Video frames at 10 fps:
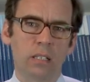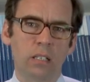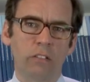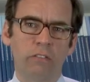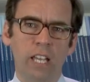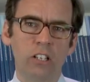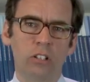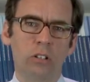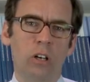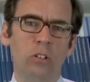
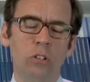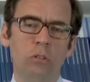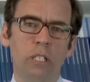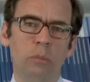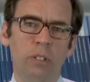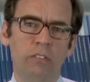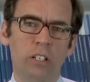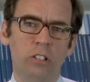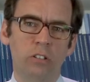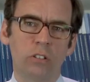Convention on UN
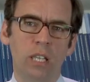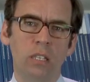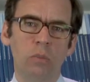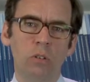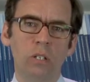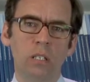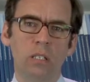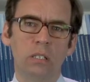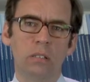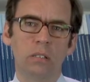Privileges and
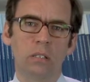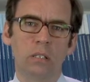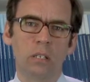Immunities